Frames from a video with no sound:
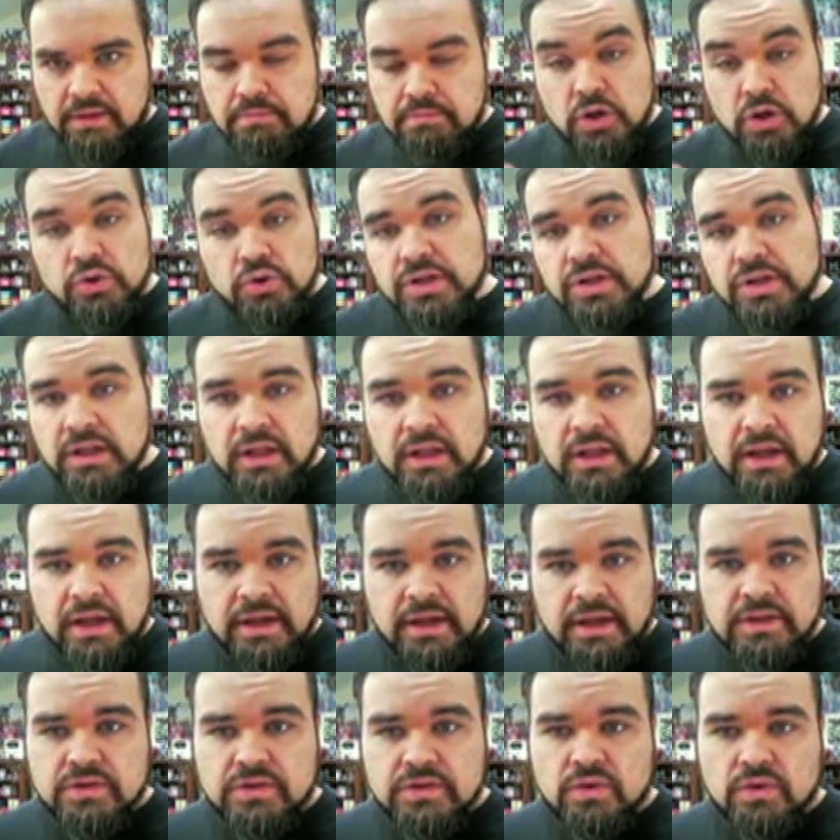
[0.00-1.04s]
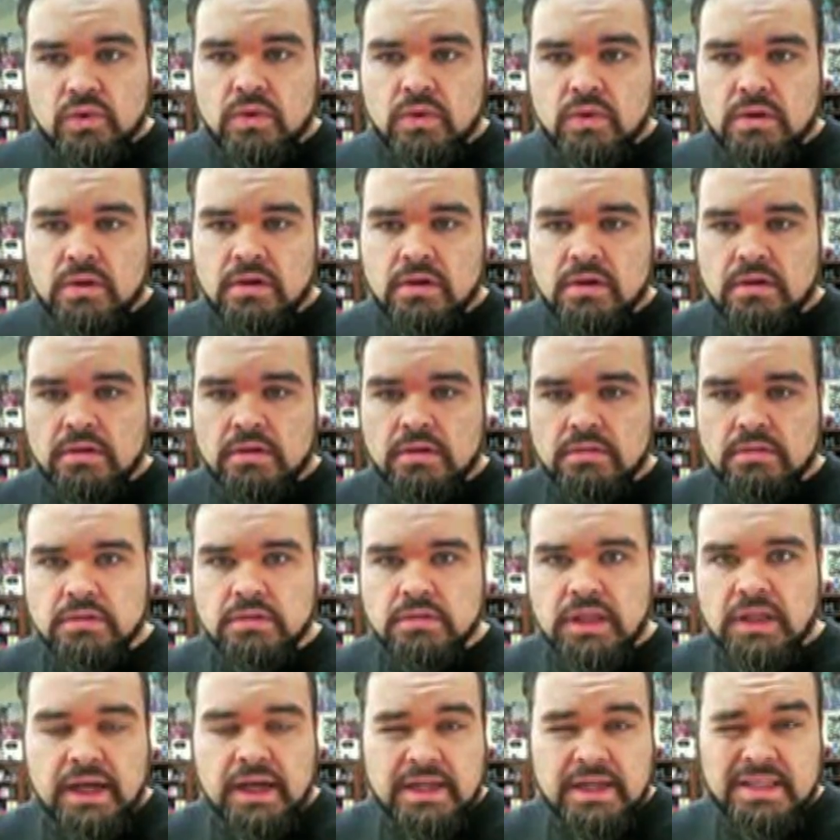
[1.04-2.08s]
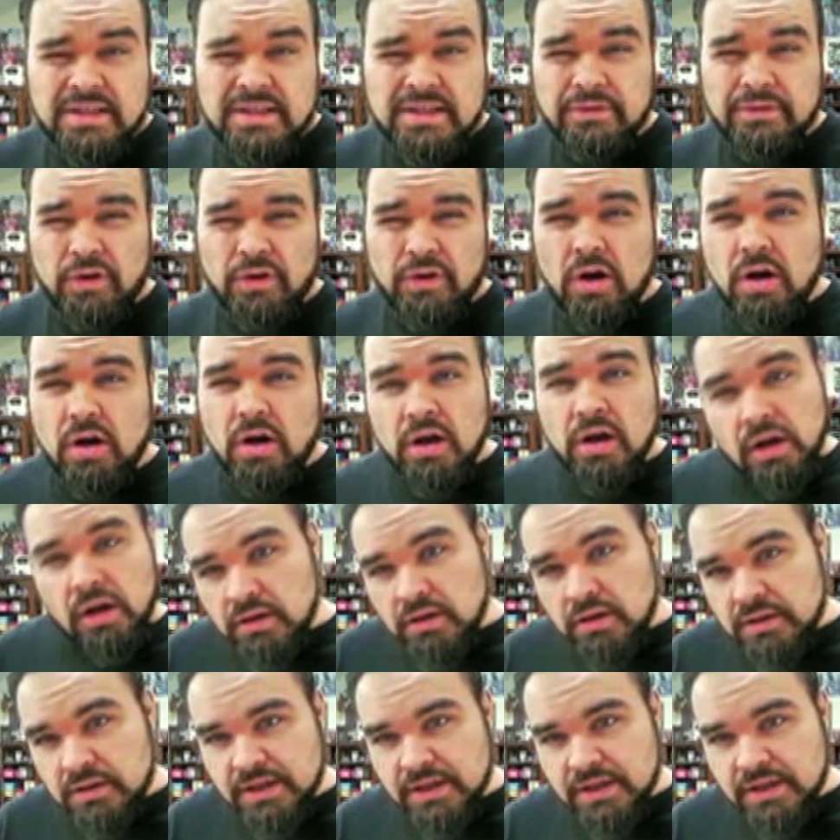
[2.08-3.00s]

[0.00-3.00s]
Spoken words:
motion lines or lines of awe,